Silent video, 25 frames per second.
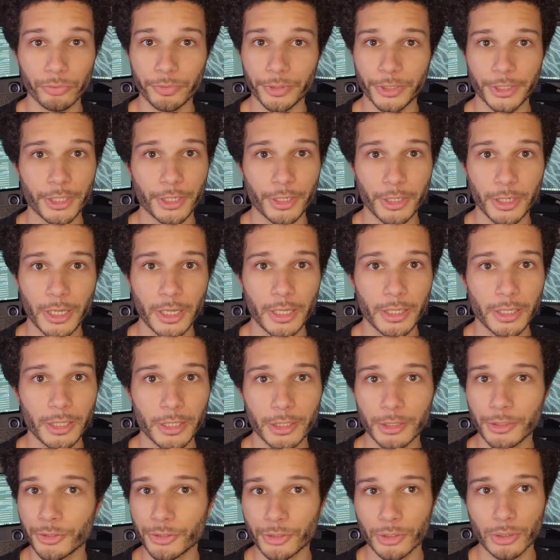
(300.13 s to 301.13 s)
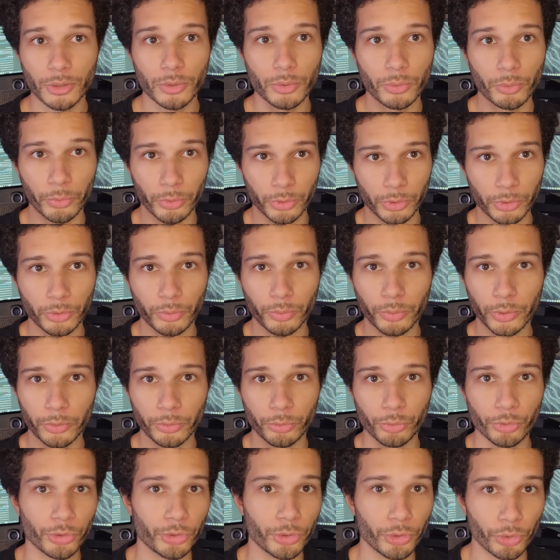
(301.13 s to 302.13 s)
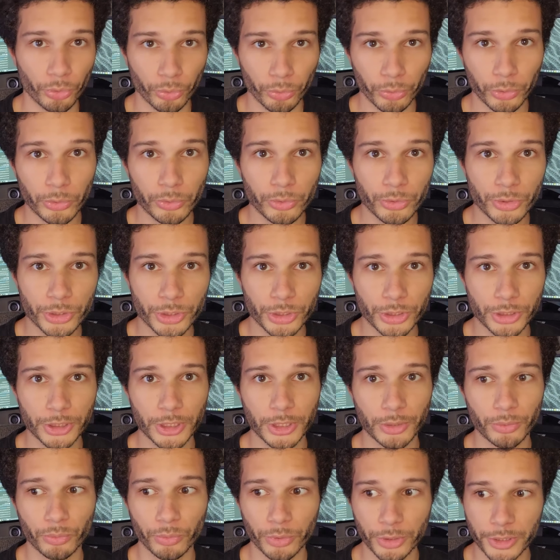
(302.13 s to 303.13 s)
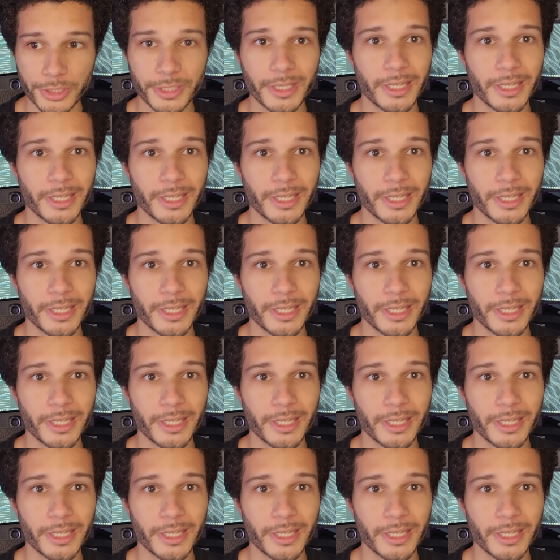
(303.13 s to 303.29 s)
over the internet is quote unquote gurus just like really